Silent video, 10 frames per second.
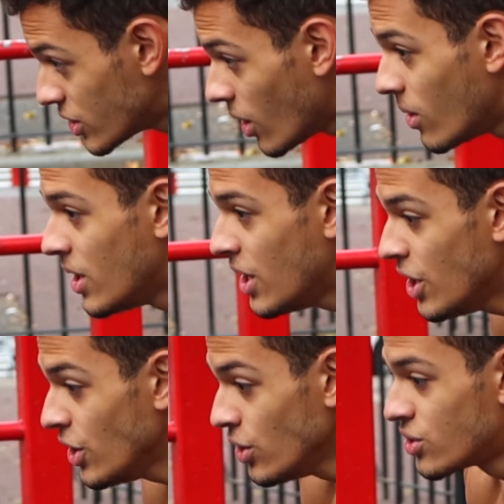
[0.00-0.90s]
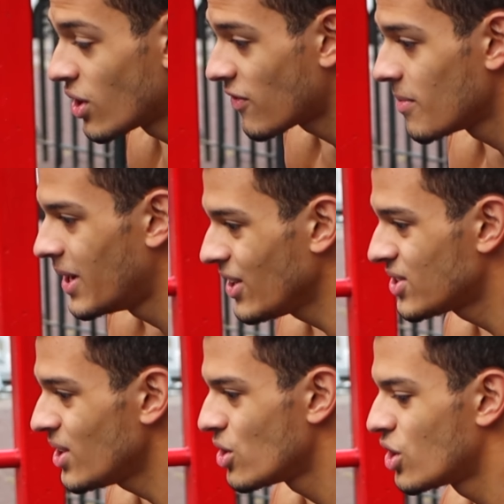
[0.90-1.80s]
So you start from an L
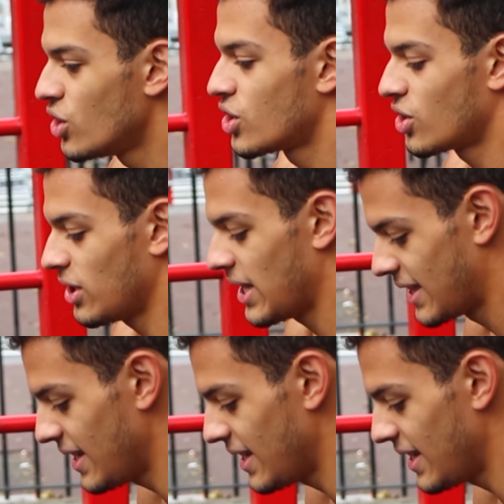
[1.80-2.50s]
sit, or you can just start like